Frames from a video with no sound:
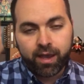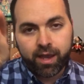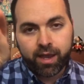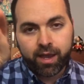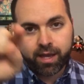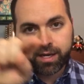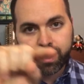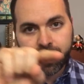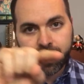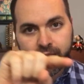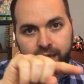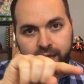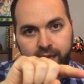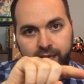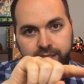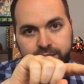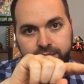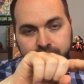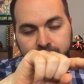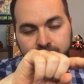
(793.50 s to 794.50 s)
and it
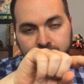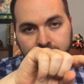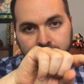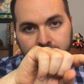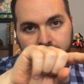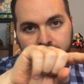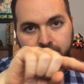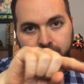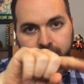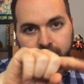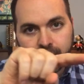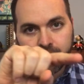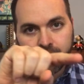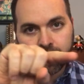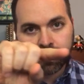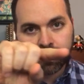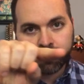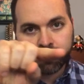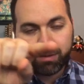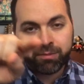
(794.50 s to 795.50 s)
has
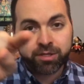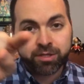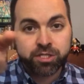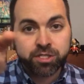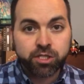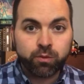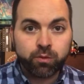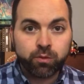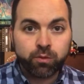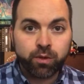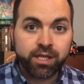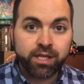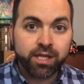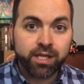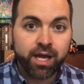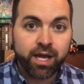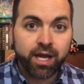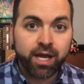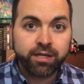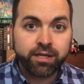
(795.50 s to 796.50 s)
maybe a squiggly
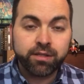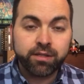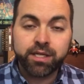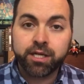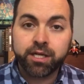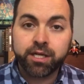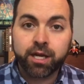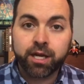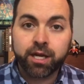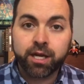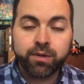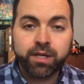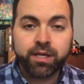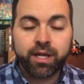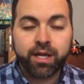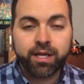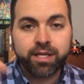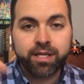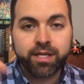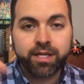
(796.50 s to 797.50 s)
line leading up to
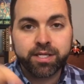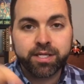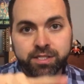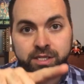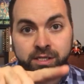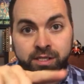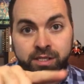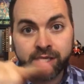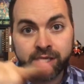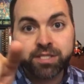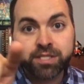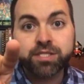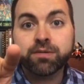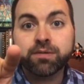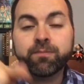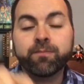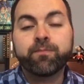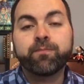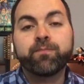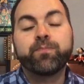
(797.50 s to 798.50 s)
it and it says gliss.
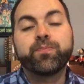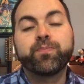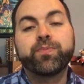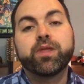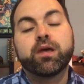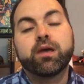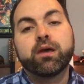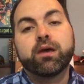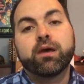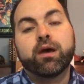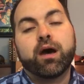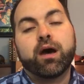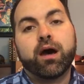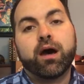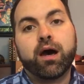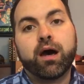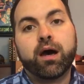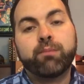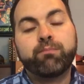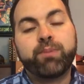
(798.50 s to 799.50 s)

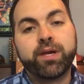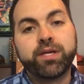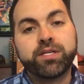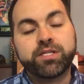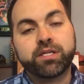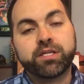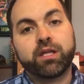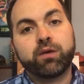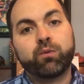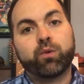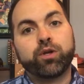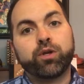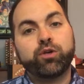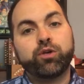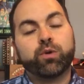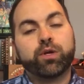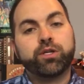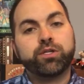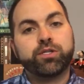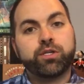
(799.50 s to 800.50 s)
Basically
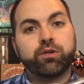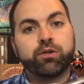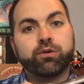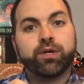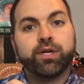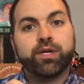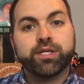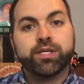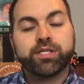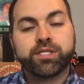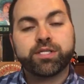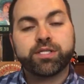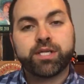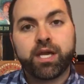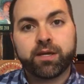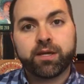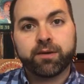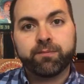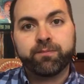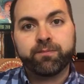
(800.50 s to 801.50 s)
what you want to do is
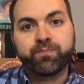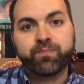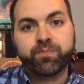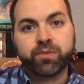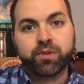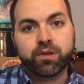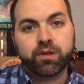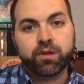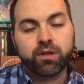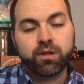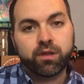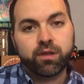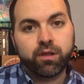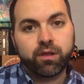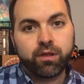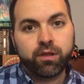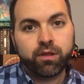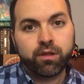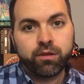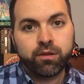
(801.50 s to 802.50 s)
take
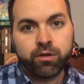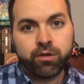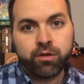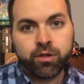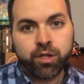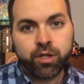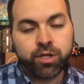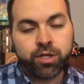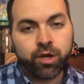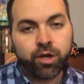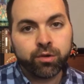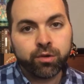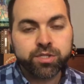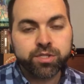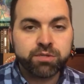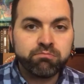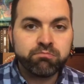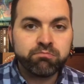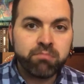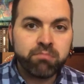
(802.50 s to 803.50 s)
the
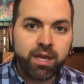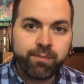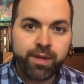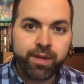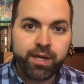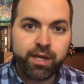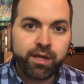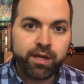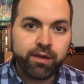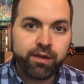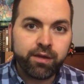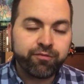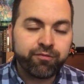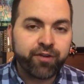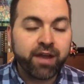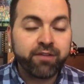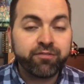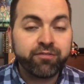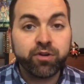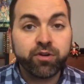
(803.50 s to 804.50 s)
notes maybe
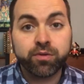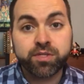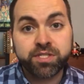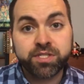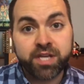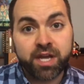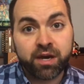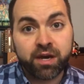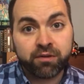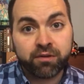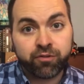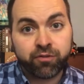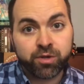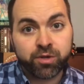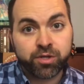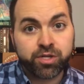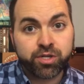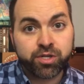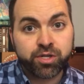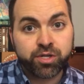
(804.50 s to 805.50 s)
5 notes down from
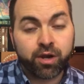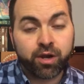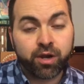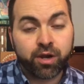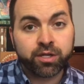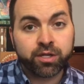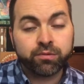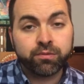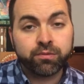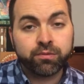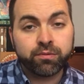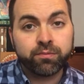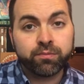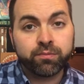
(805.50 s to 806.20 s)
your target note.